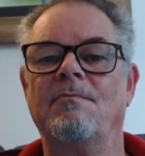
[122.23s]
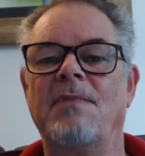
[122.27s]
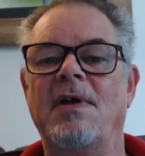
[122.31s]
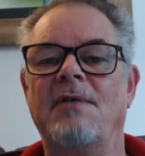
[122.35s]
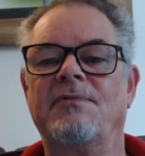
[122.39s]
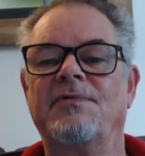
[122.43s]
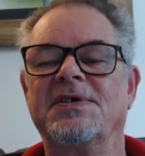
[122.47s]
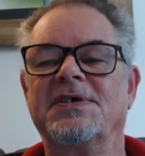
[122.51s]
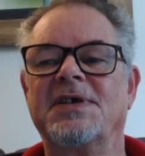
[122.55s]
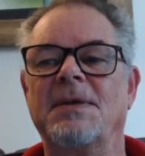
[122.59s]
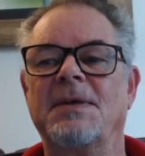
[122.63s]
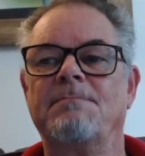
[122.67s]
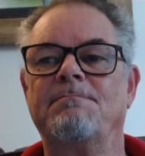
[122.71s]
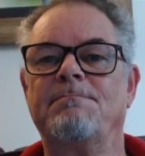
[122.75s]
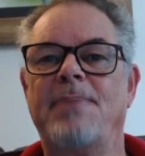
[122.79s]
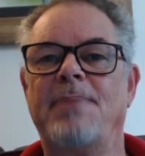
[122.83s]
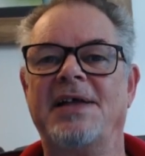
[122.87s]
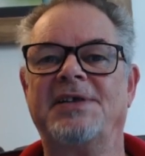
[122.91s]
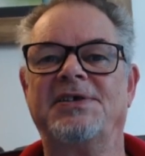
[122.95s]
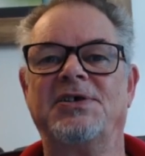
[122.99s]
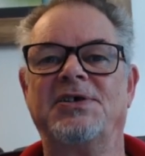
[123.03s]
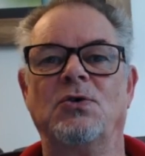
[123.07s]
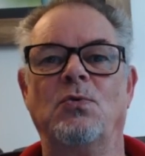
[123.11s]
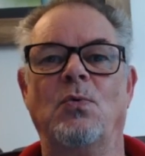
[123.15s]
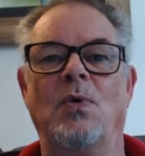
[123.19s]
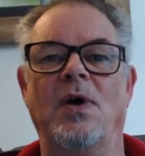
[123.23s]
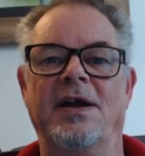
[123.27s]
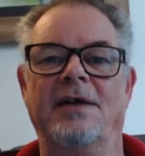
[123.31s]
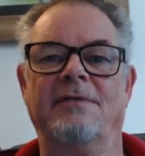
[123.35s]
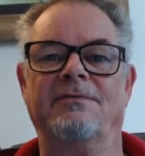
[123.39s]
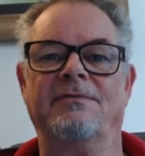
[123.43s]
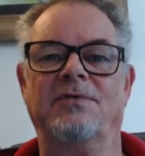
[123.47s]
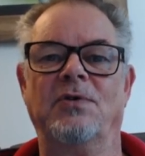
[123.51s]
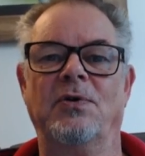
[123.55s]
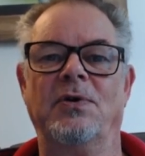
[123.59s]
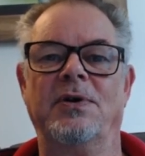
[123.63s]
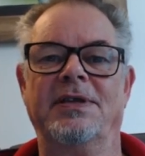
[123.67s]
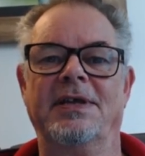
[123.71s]
if there's a better way of
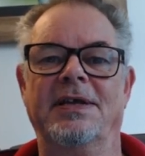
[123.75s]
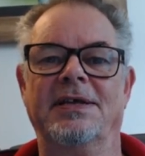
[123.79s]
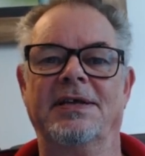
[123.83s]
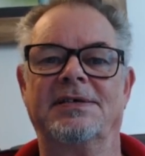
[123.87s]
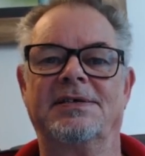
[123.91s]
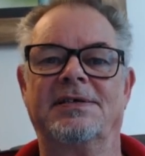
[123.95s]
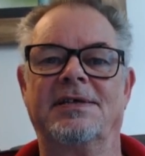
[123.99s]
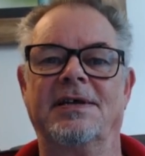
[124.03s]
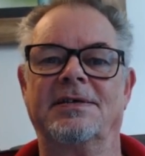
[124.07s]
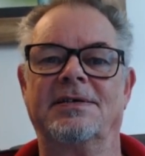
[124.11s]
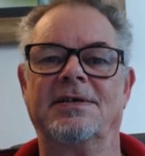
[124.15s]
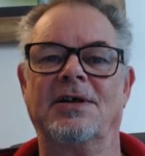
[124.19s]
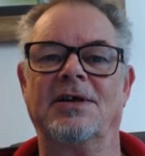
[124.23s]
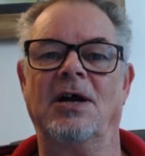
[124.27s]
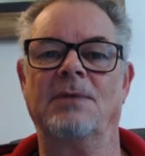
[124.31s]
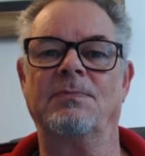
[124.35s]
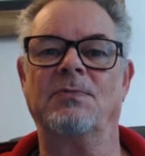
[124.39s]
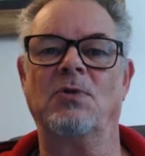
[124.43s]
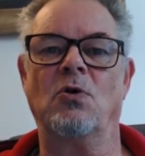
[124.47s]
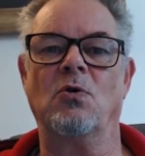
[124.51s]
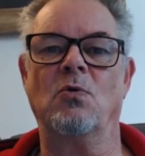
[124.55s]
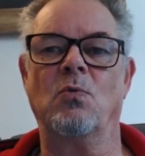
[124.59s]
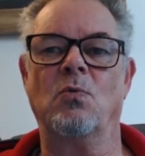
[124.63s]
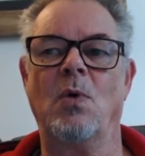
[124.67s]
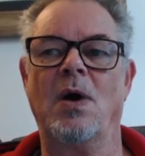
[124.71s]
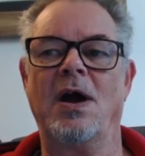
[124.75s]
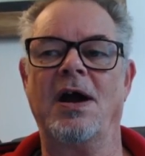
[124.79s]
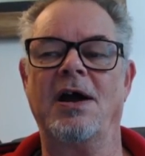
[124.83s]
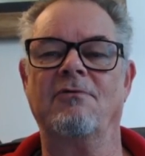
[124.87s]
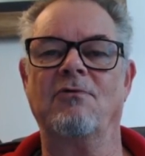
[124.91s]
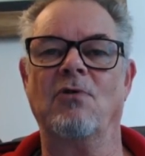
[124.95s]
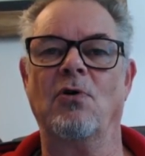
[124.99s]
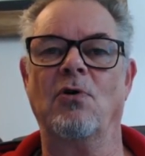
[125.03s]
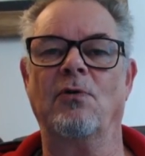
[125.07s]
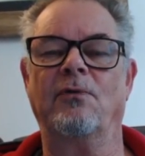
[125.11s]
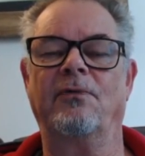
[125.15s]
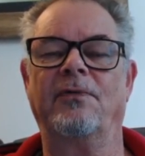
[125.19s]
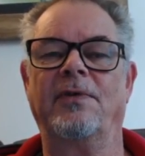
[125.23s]
doing this that I'm not aware
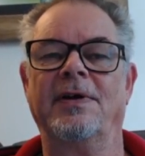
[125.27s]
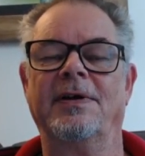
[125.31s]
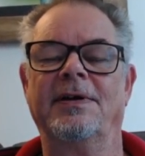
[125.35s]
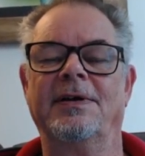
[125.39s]
of.